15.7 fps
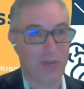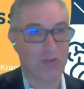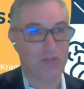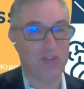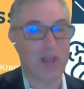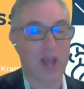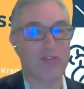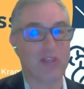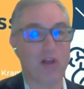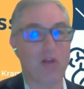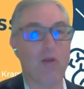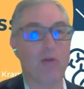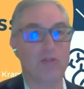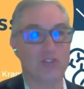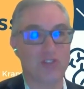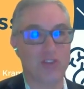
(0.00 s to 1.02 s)
there's not the
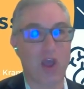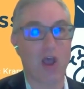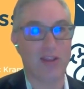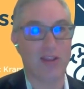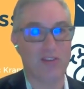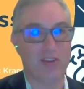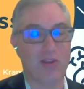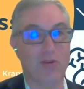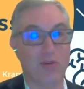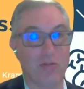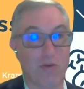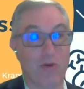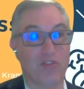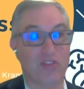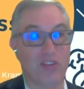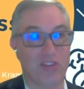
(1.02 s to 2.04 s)
close tie to
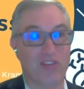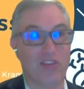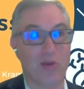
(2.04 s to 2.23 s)
universities